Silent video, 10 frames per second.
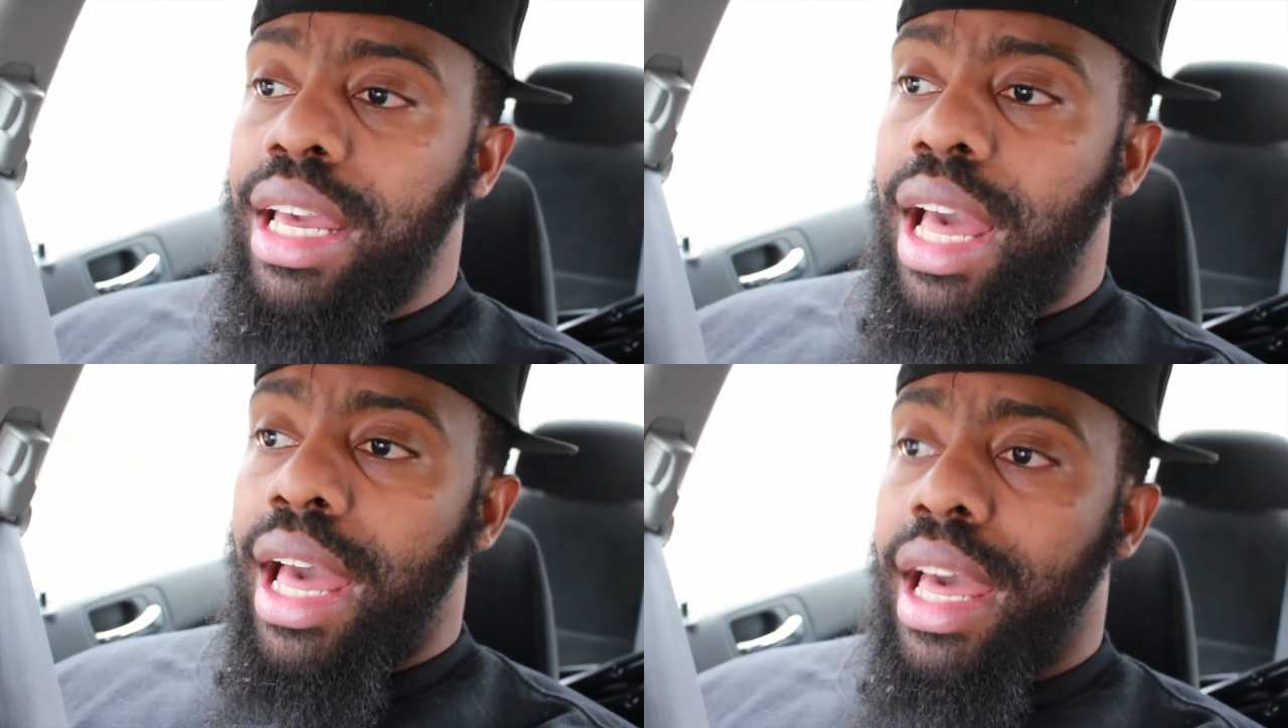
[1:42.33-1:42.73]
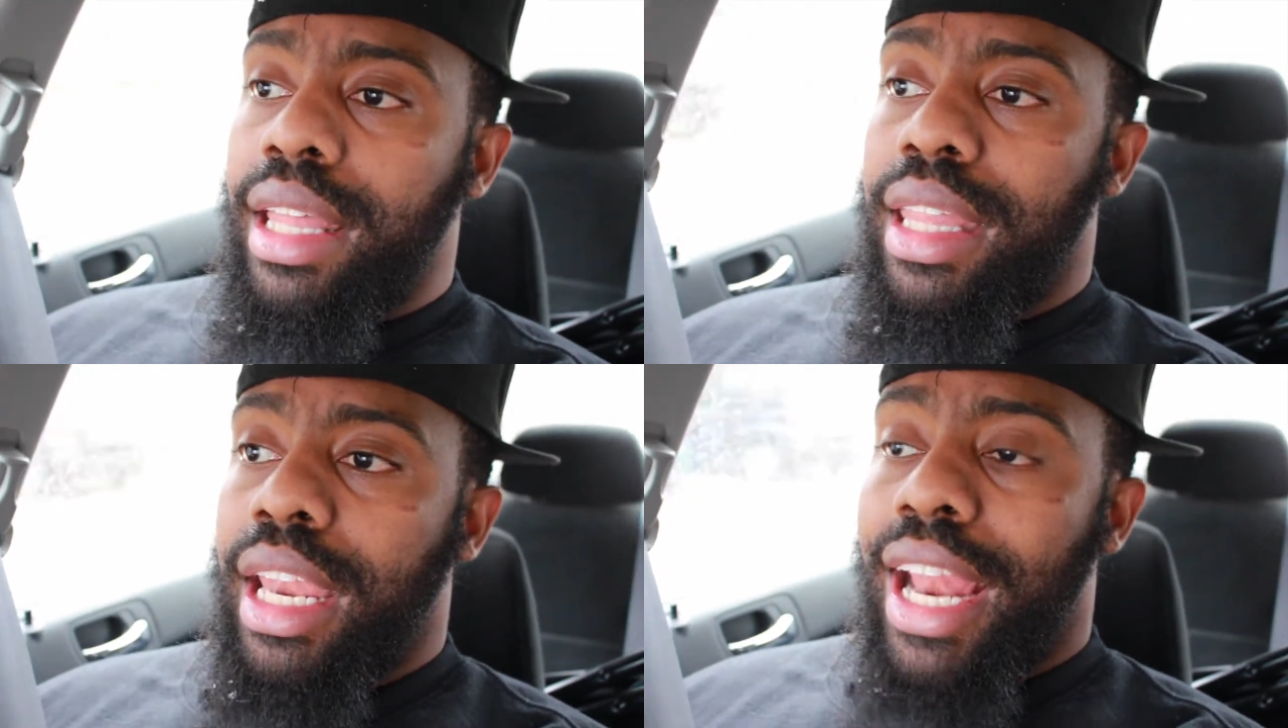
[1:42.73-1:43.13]

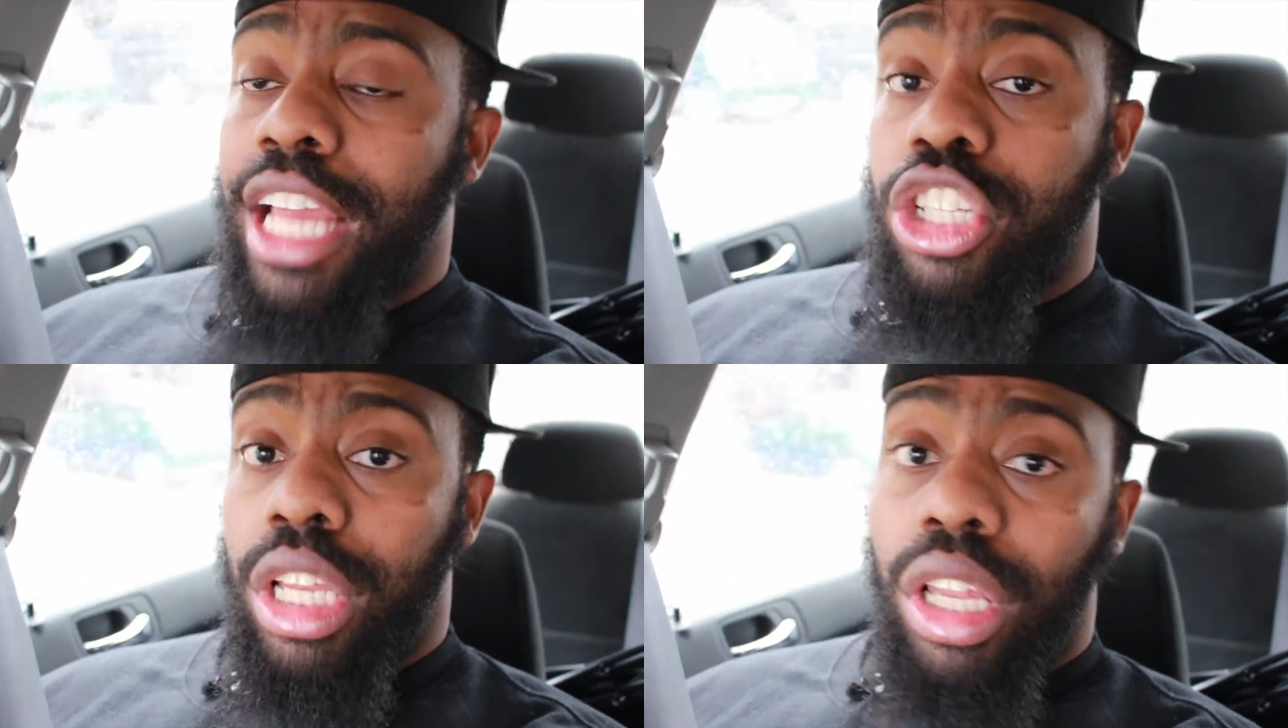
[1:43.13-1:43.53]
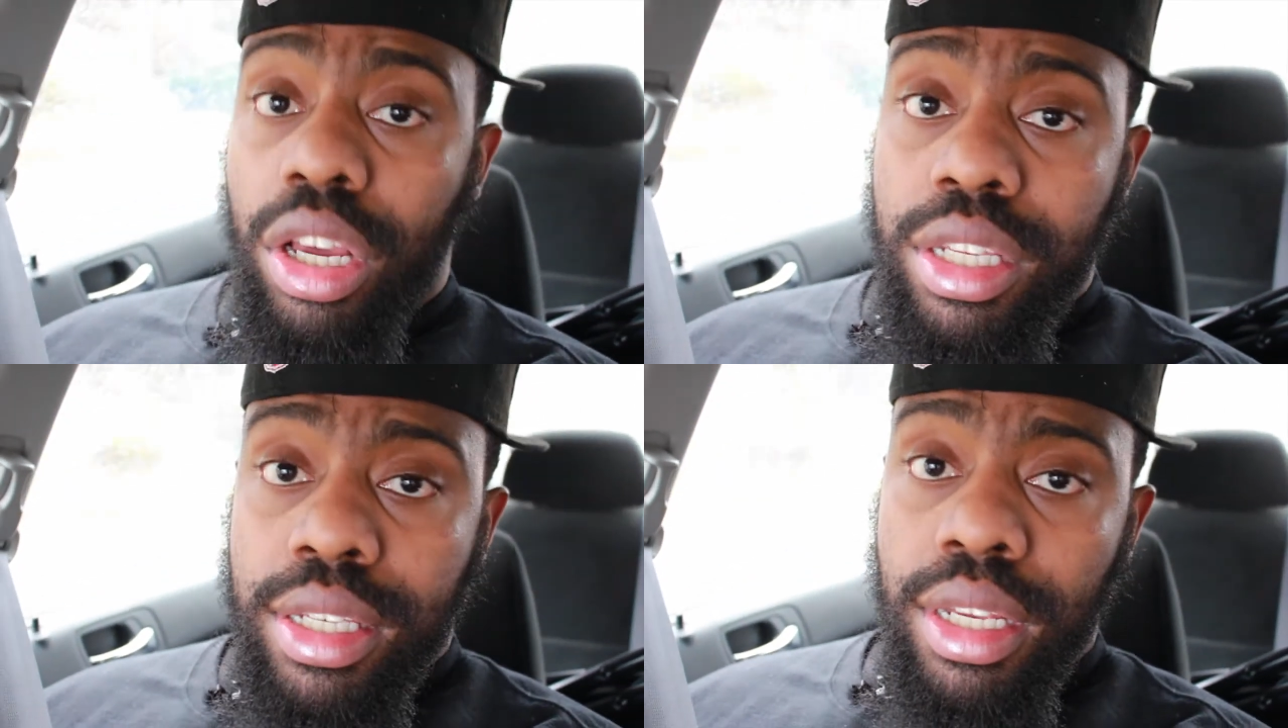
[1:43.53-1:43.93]

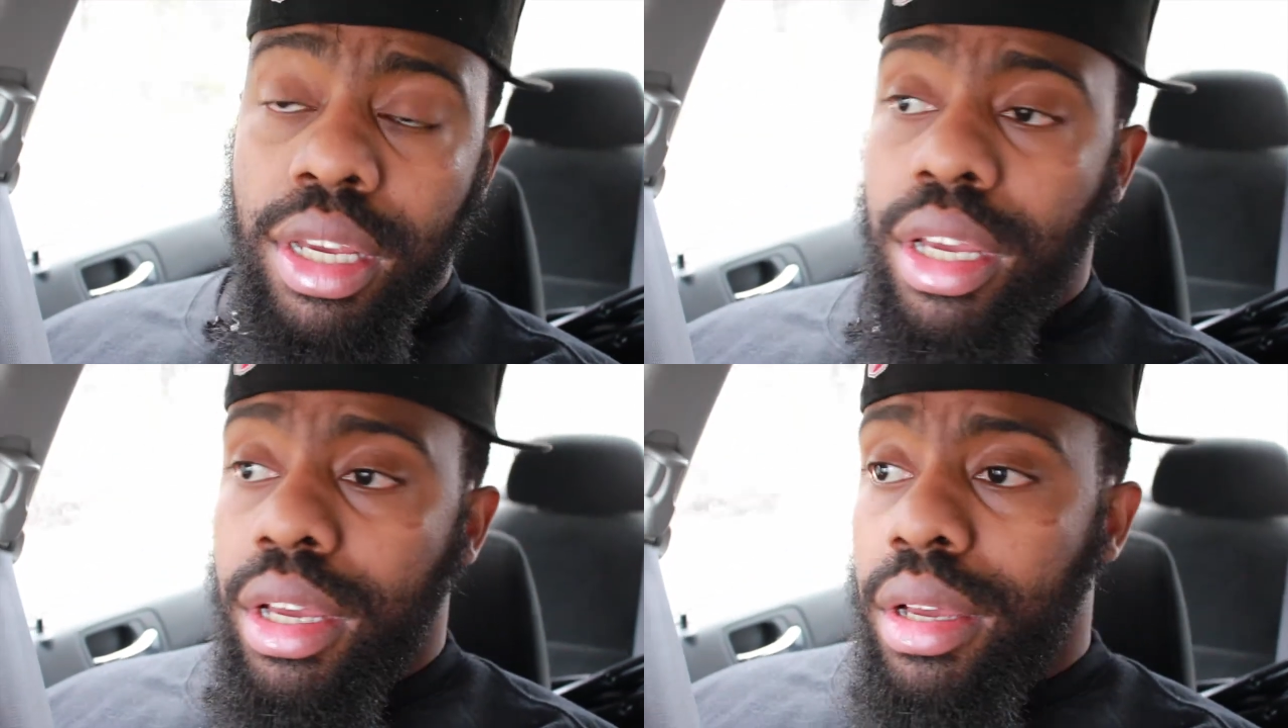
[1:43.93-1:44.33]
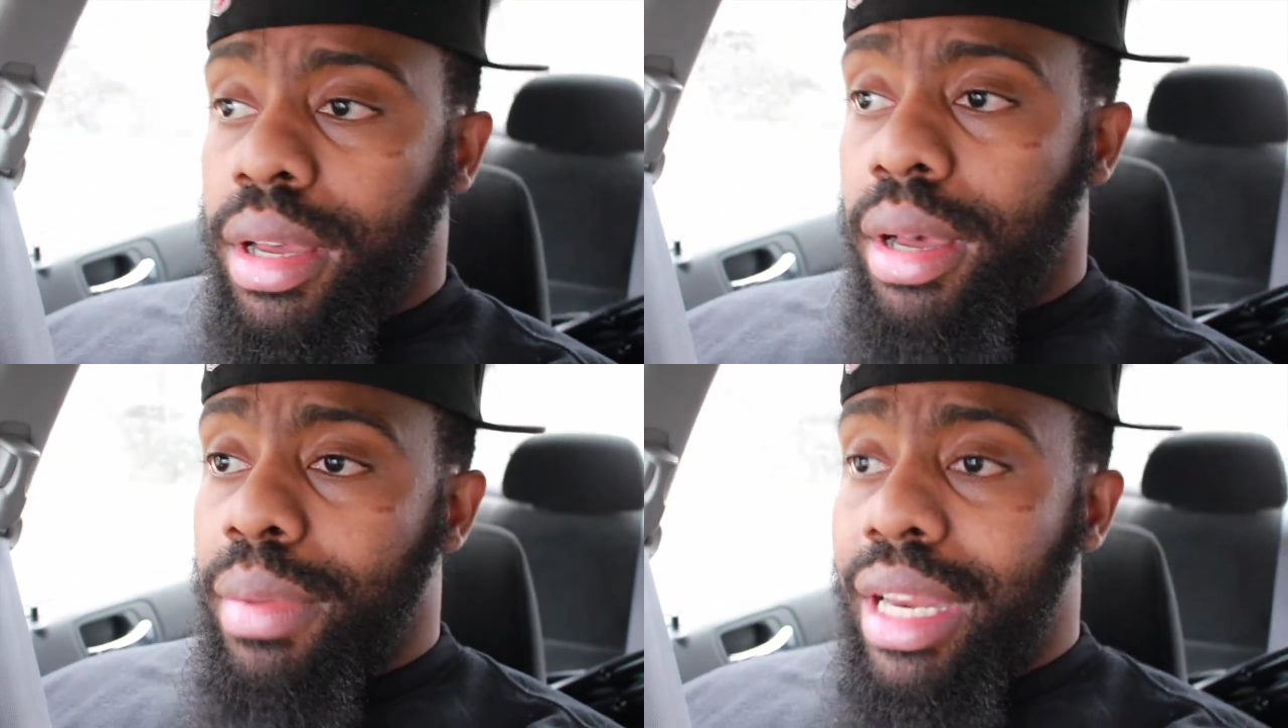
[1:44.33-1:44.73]
looks,
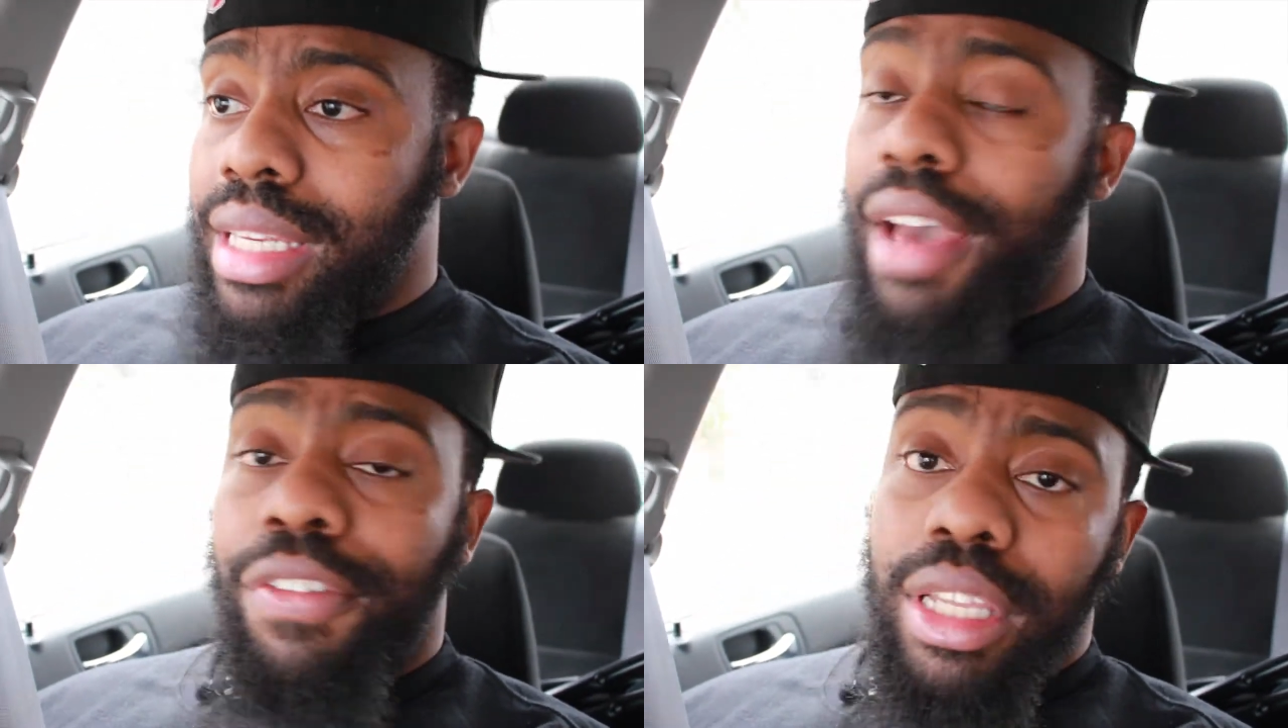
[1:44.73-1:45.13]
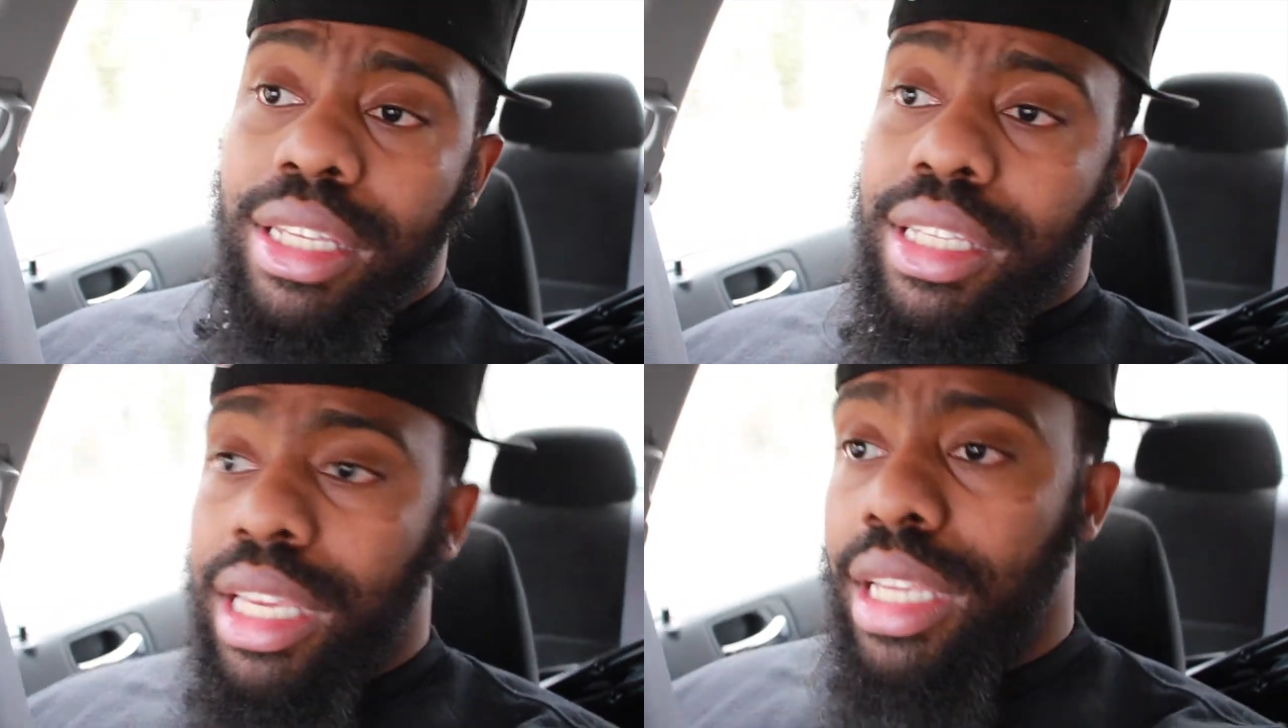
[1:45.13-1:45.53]
but it definitely
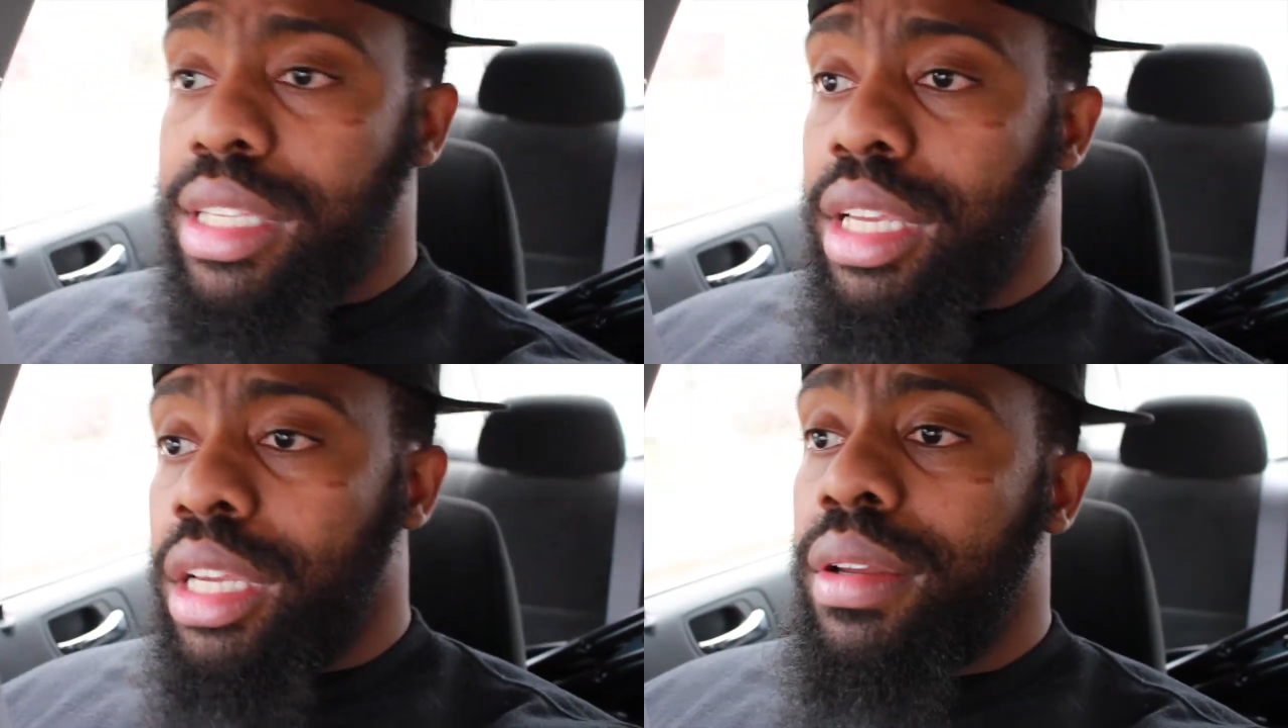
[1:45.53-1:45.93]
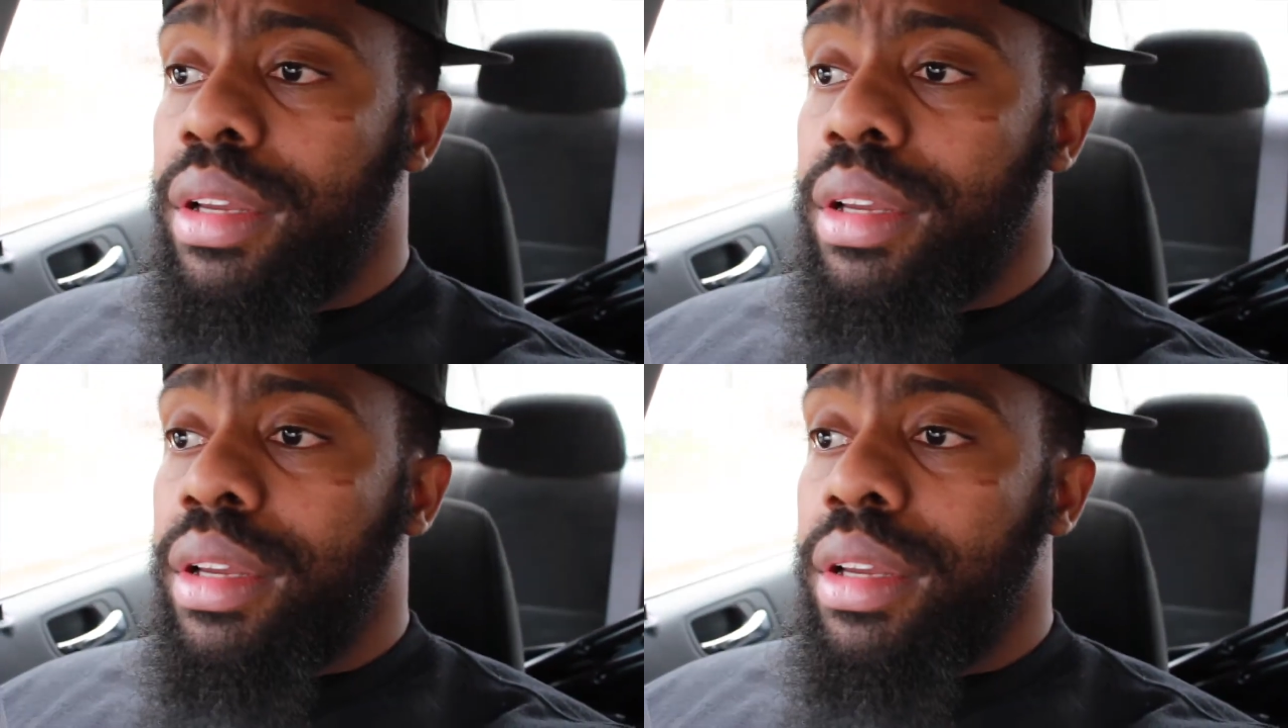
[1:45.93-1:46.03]
isn't easy.